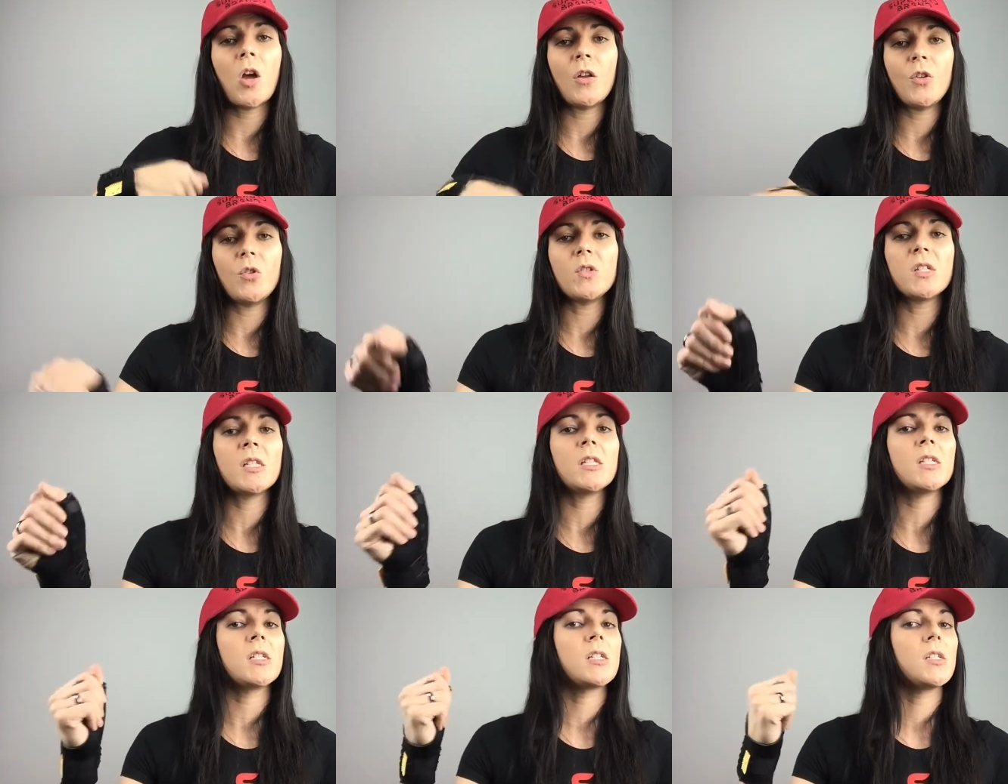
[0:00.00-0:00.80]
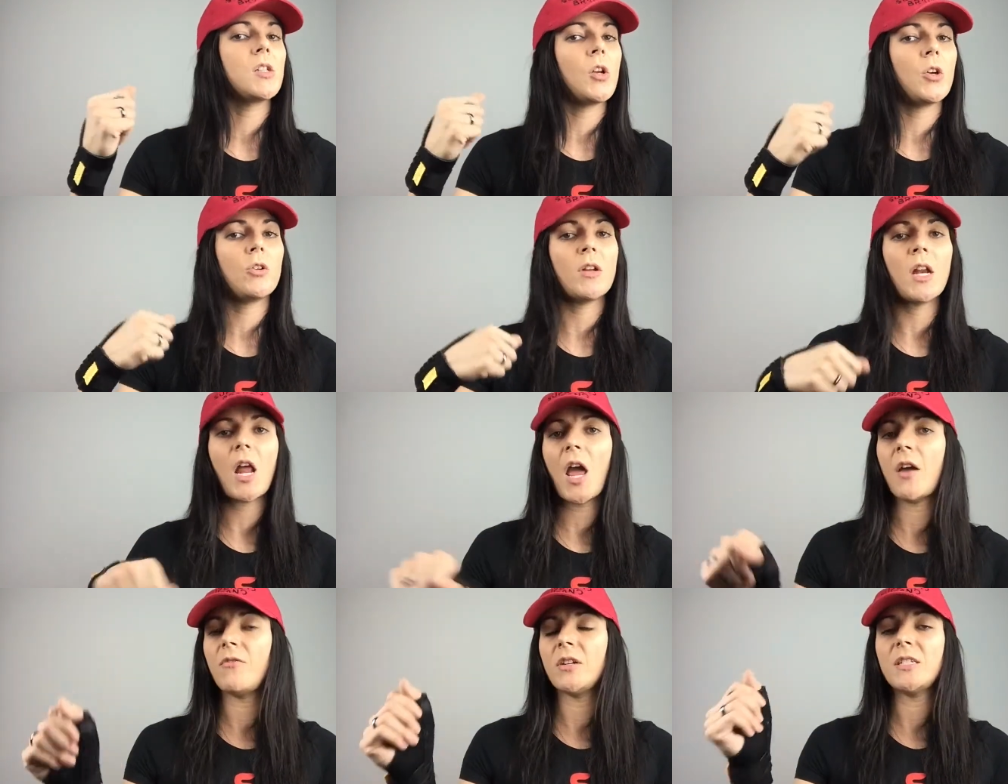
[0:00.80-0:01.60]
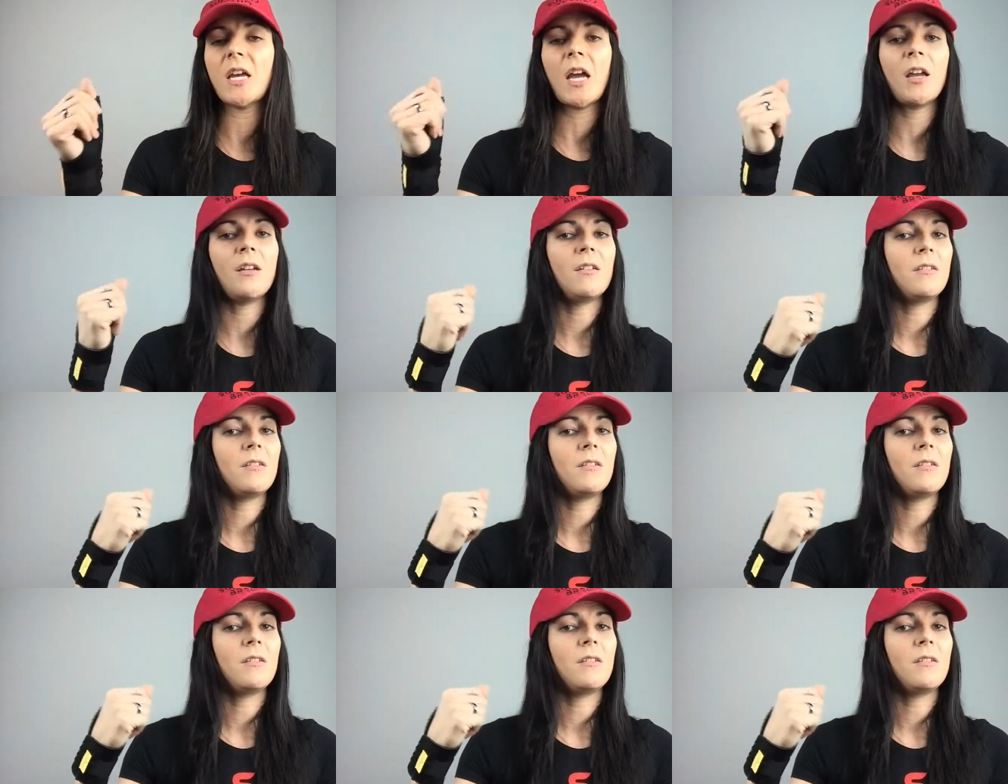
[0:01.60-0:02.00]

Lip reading: using this deodorant every day,